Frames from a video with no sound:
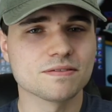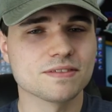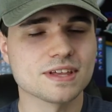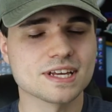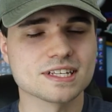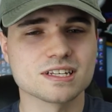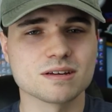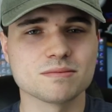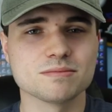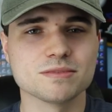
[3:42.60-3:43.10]
if
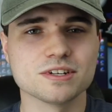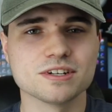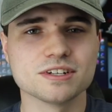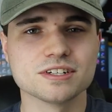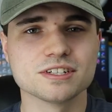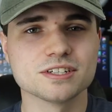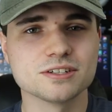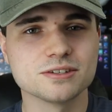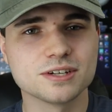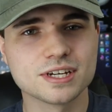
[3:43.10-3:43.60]
that's something you're
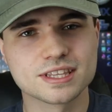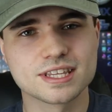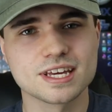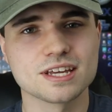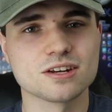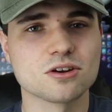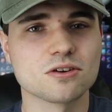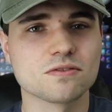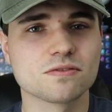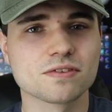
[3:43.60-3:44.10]
into, hit
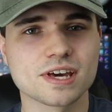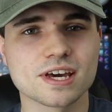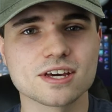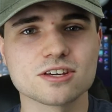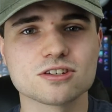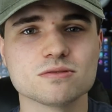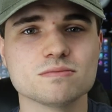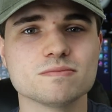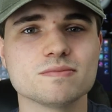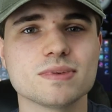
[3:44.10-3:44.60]
that
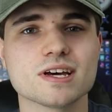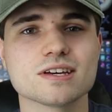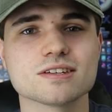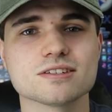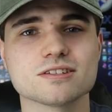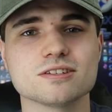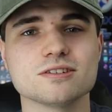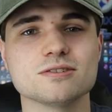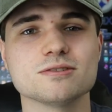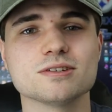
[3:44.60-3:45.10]
notification bell
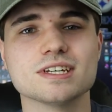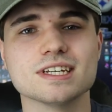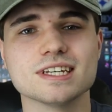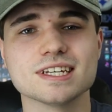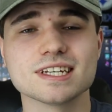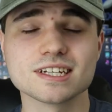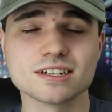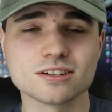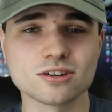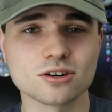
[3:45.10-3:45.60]
so you can
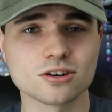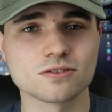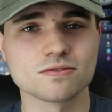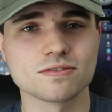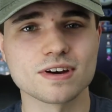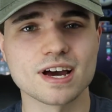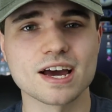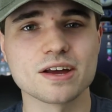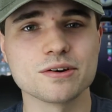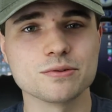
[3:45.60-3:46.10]
get
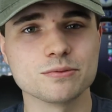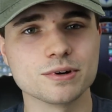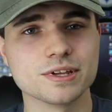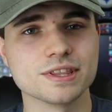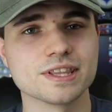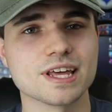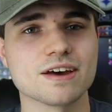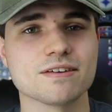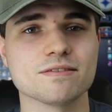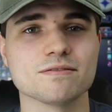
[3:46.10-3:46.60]
notified when
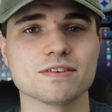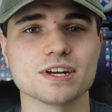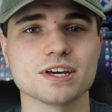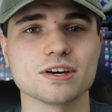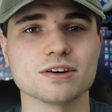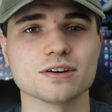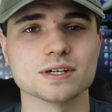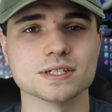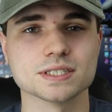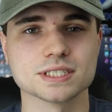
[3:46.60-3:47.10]
that
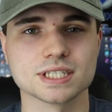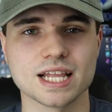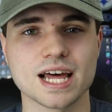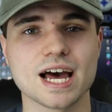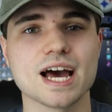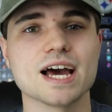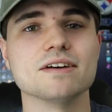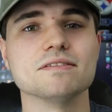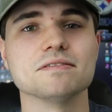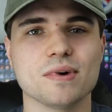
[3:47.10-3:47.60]
video goes
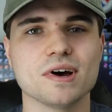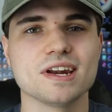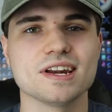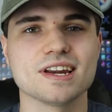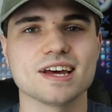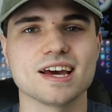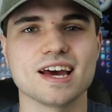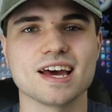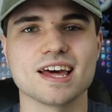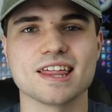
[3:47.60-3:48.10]
live. But
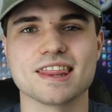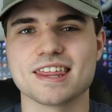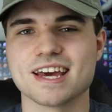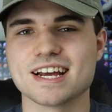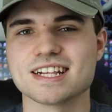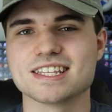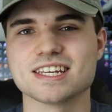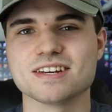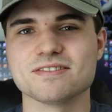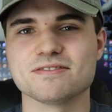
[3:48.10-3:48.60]
uh,
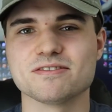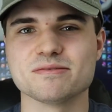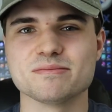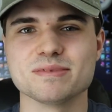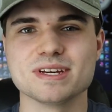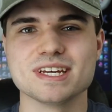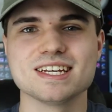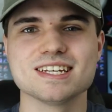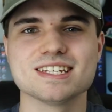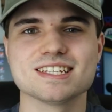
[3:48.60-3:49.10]
that's it for
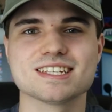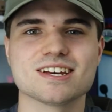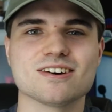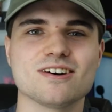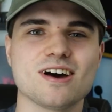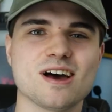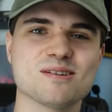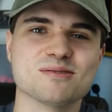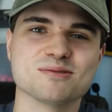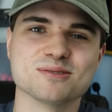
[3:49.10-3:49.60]
me, so
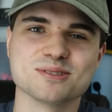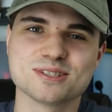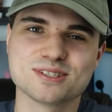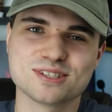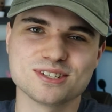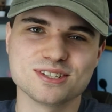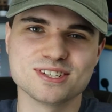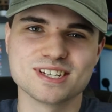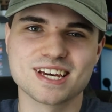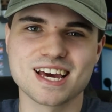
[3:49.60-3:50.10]
I will
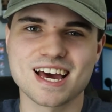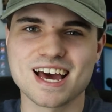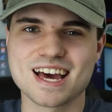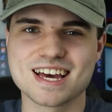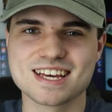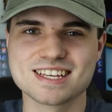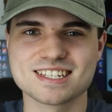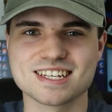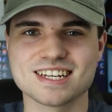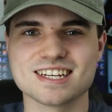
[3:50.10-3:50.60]
see you
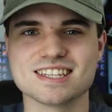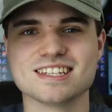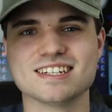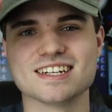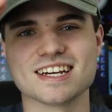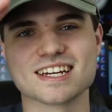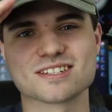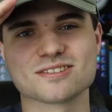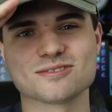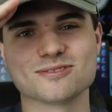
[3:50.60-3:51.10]
guys in the
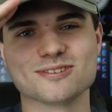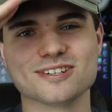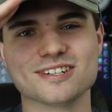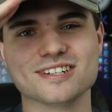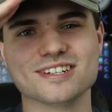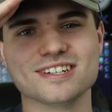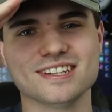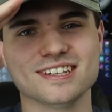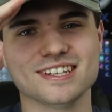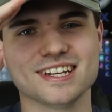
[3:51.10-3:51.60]
next
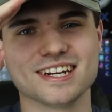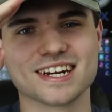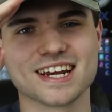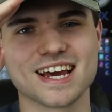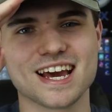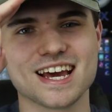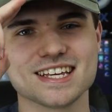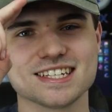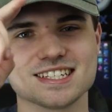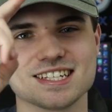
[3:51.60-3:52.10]
one.
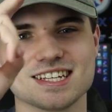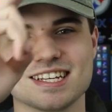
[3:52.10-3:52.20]
Later, guys.